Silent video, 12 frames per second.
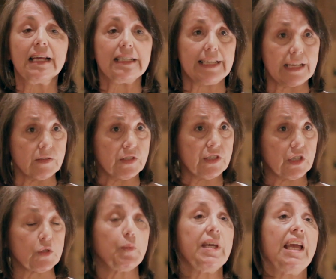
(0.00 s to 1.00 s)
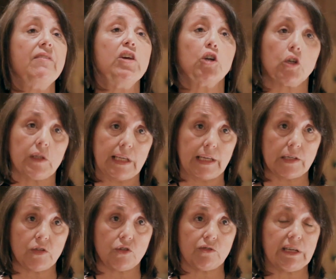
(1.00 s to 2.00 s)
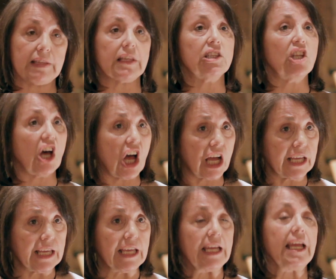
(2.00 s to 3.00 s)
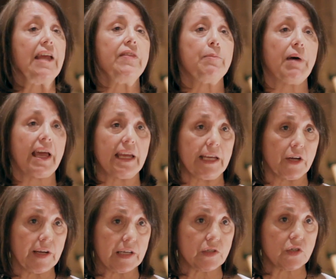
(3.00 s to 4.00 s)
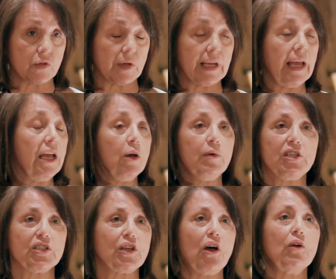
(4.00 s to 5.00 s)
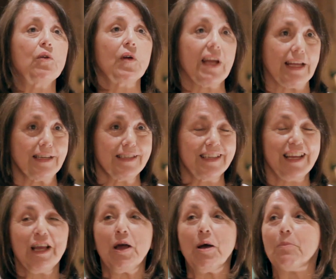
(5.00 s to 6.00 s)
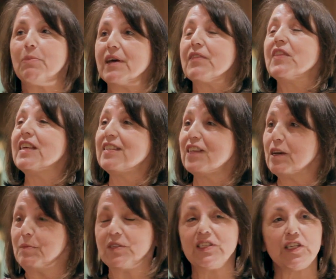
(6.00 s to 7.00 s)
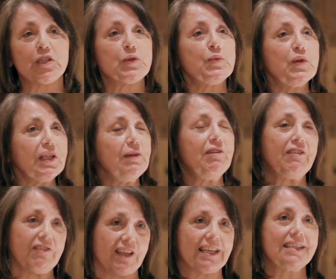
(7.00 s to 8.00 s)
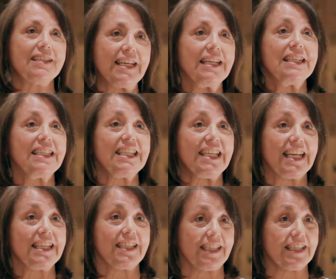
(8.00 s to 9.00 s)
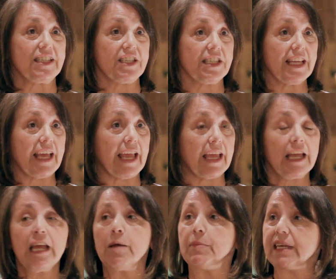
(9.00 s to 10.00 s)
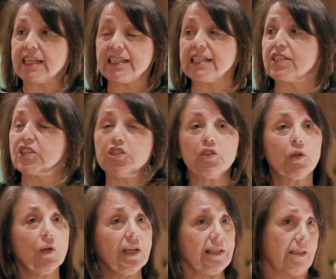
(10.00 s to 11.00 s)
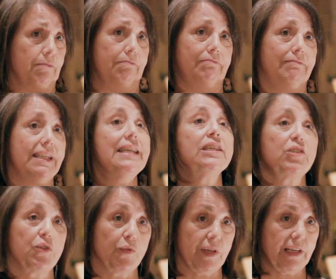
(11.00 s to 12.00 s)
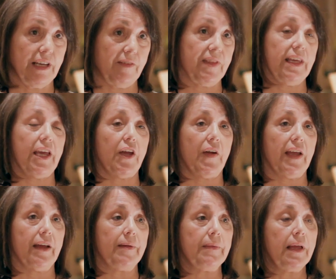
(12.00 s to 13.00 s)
Downstairs, we have the early history, the logging, and the pioneer history, which is all great. But this upstairs really reflects Lincoln City as it is today because it's the tourism history of the area.